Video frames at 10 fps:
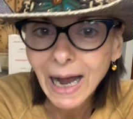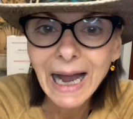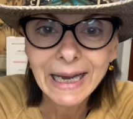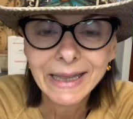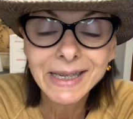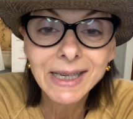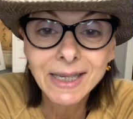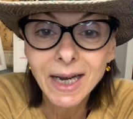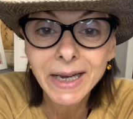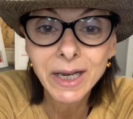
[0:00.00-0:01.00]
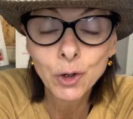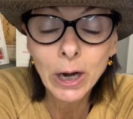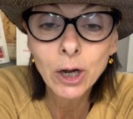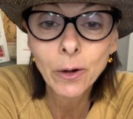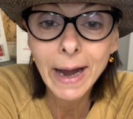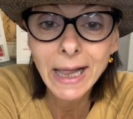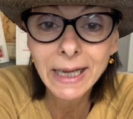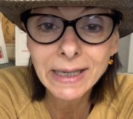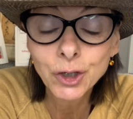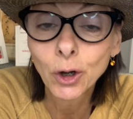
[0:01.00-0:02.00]
Hi, this is Diane
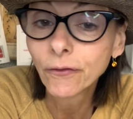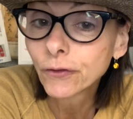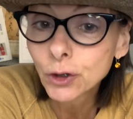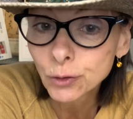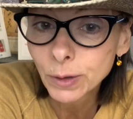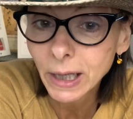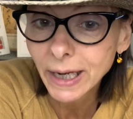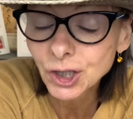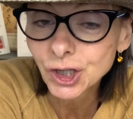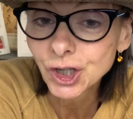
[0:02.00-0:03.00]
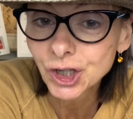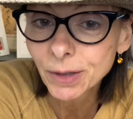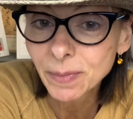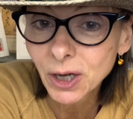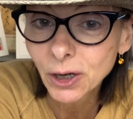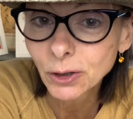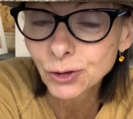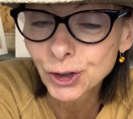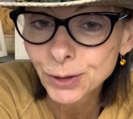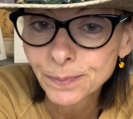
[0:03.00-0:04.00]
Greco-Allen, your food relationship
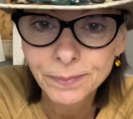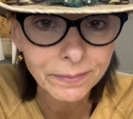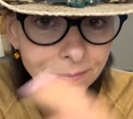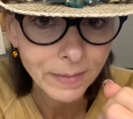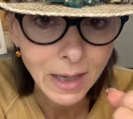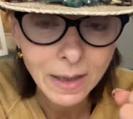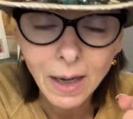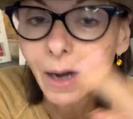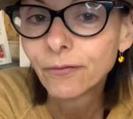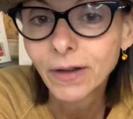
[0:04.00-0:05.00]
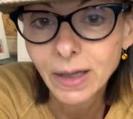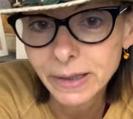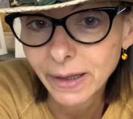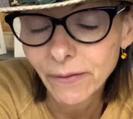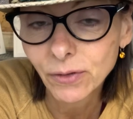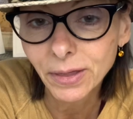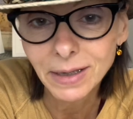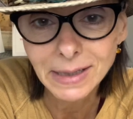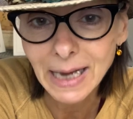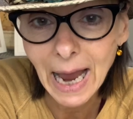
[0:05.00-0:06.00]
coach. I fell in love with
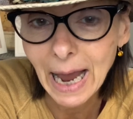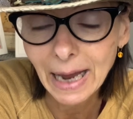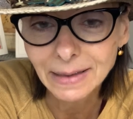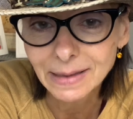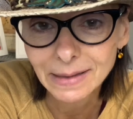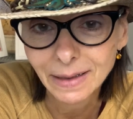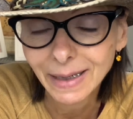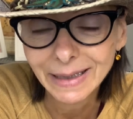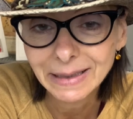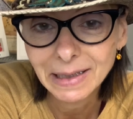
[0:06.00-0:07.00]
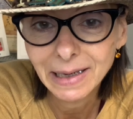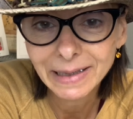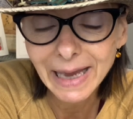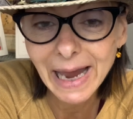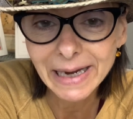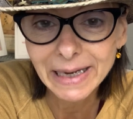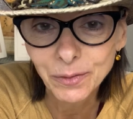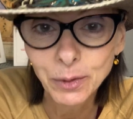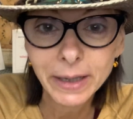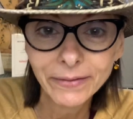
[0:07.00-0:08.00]
this hat and I can't get
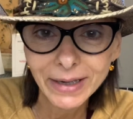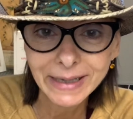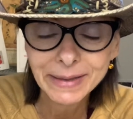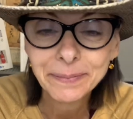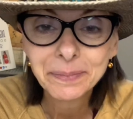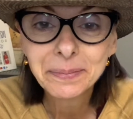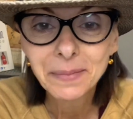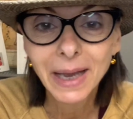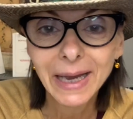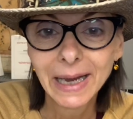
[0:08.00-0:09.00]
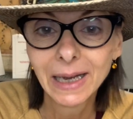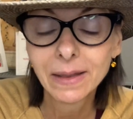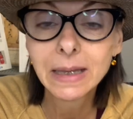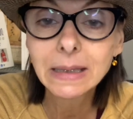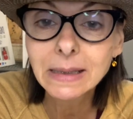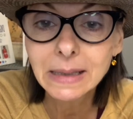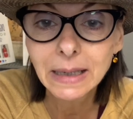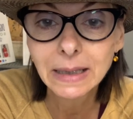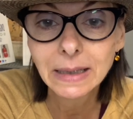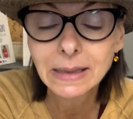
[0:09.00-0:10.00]
rid of it. And this
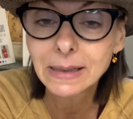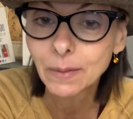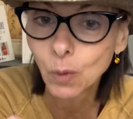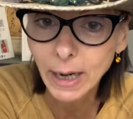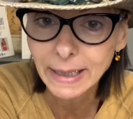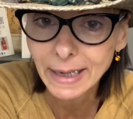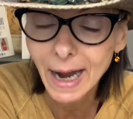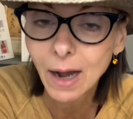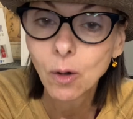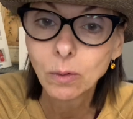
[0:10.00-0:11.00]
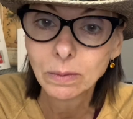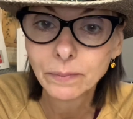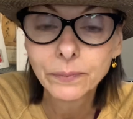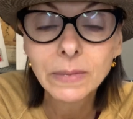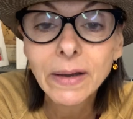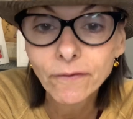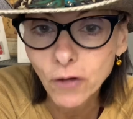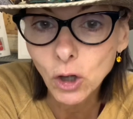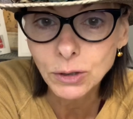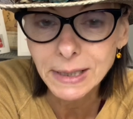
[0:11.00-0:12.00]
is right now
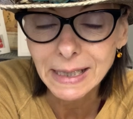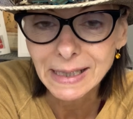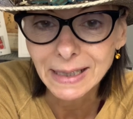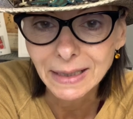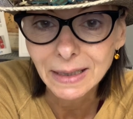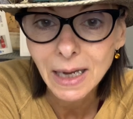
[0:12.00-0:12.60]
fall season.